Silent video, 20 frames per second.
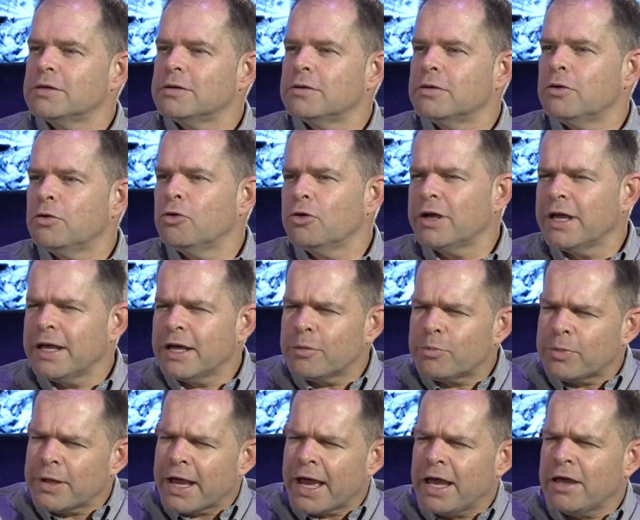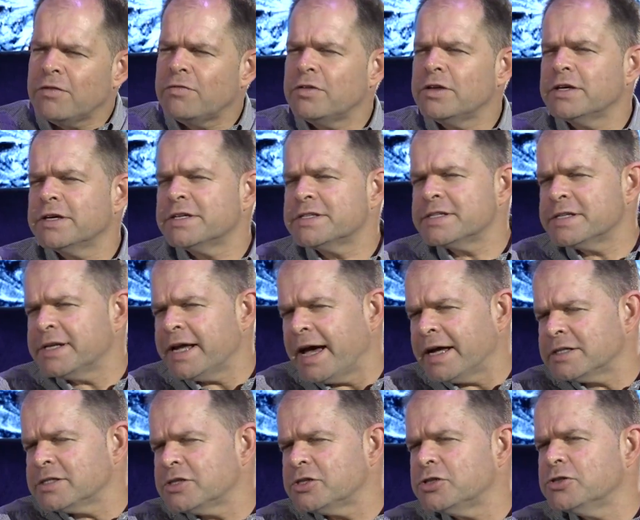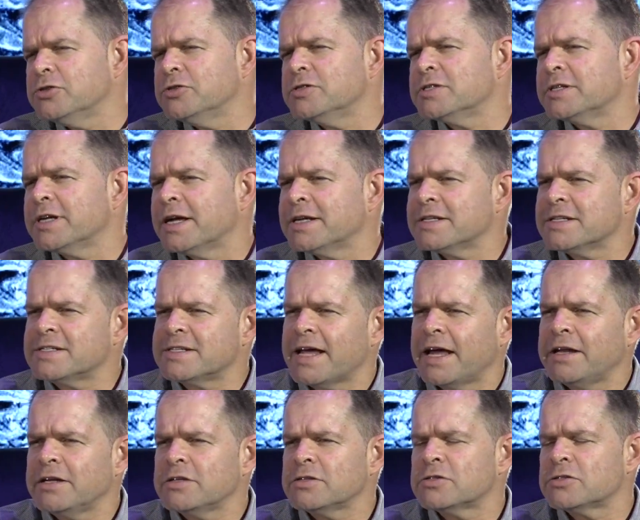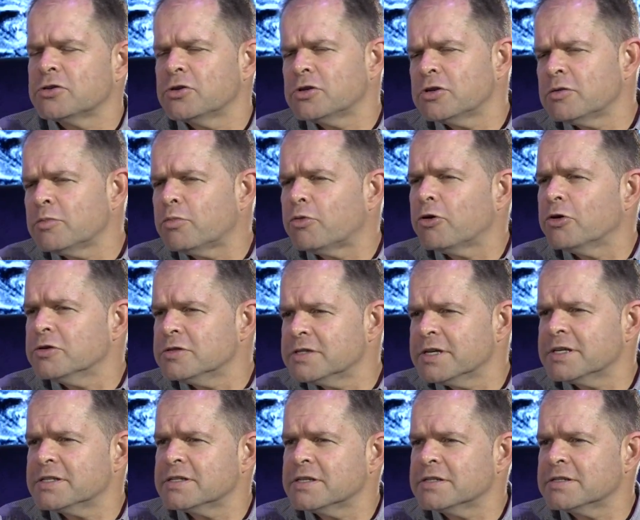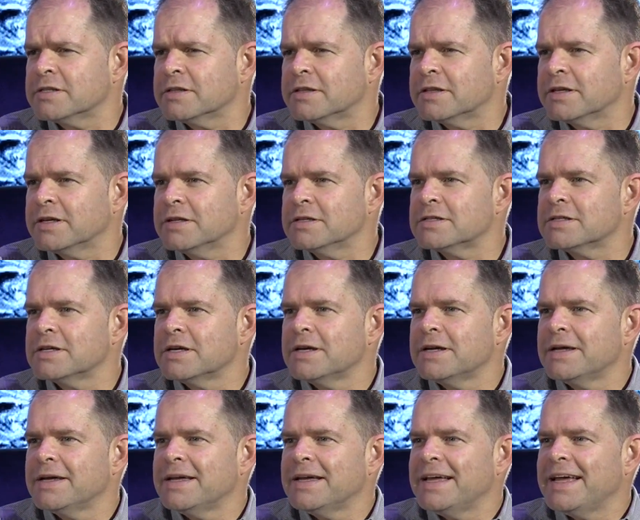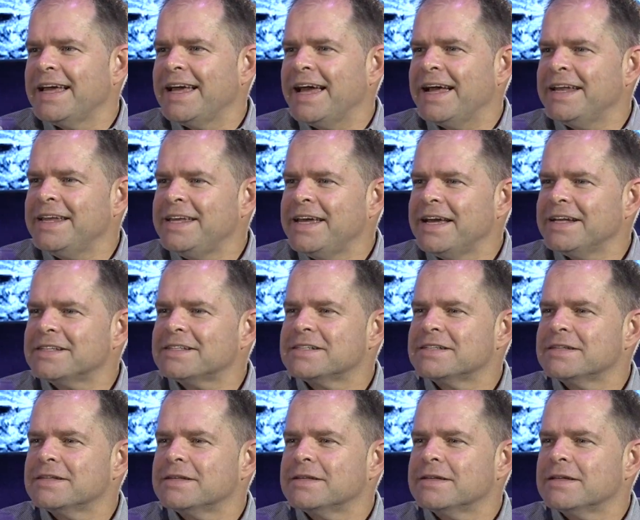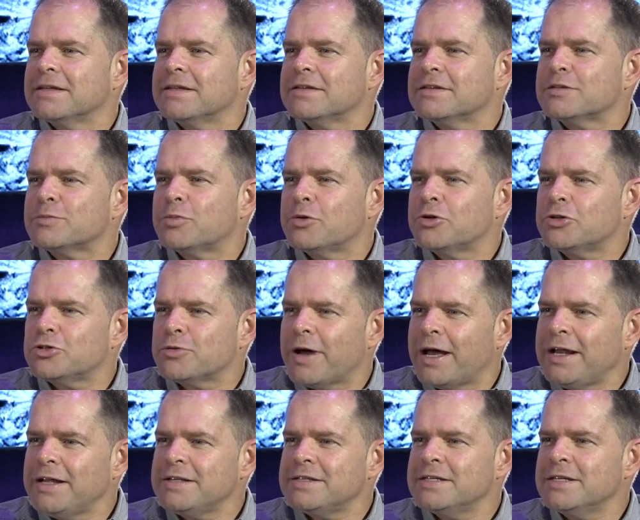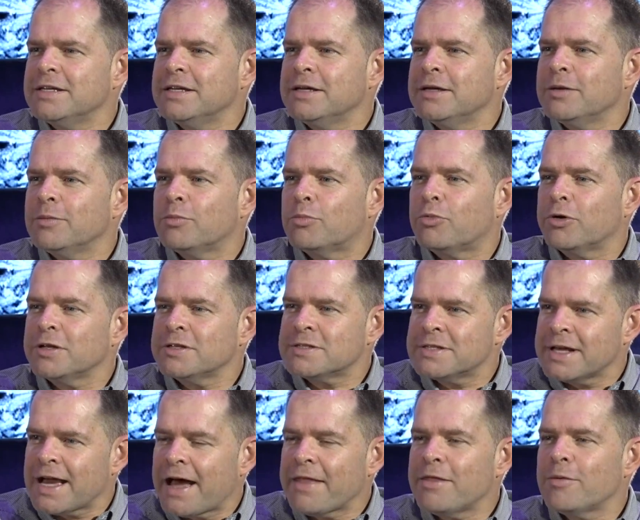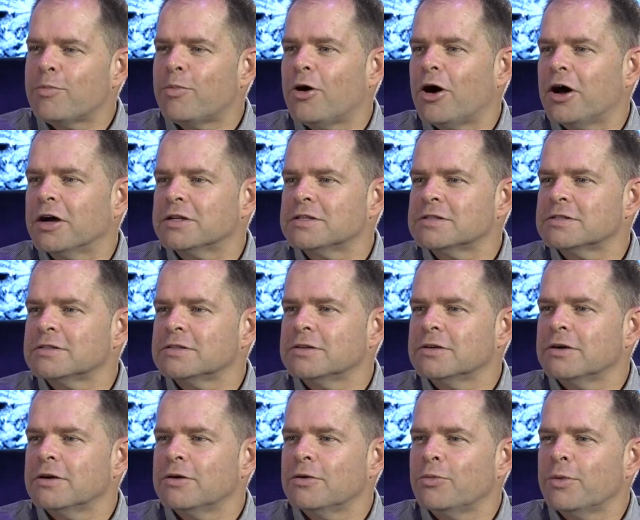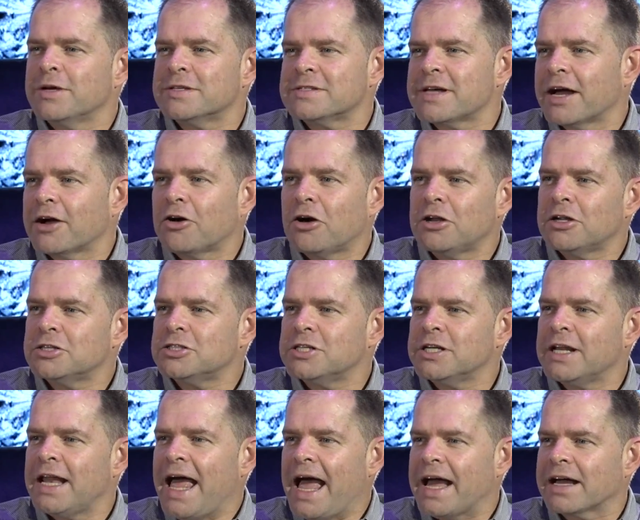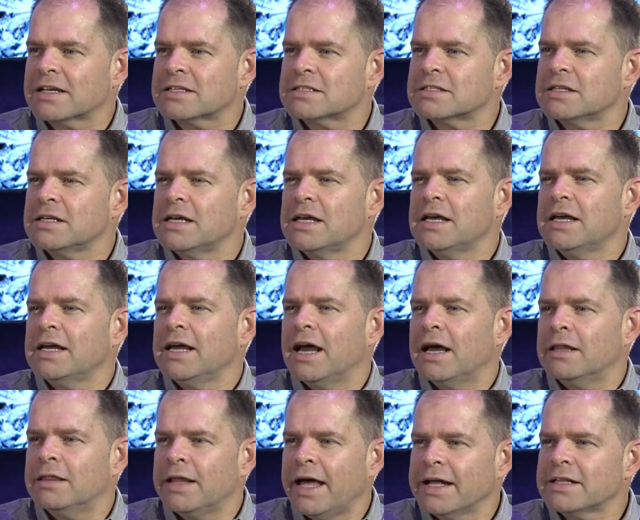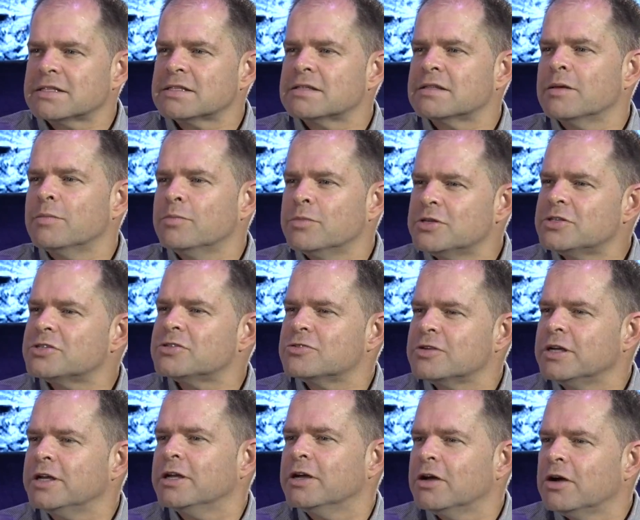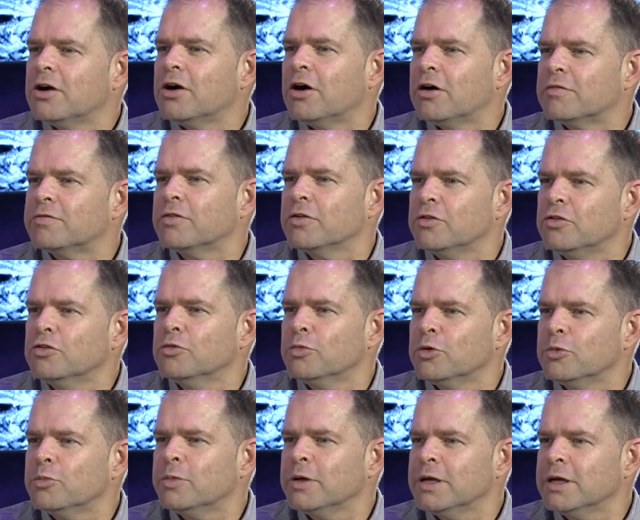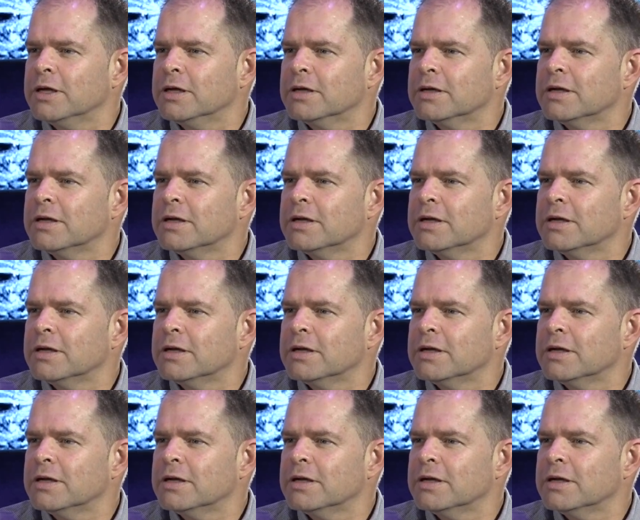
looking at behaviors and attitudes and understanding certain processes and things. And yet, spirituality brings the other part where psychology lacks, and that's the mystery of the human being.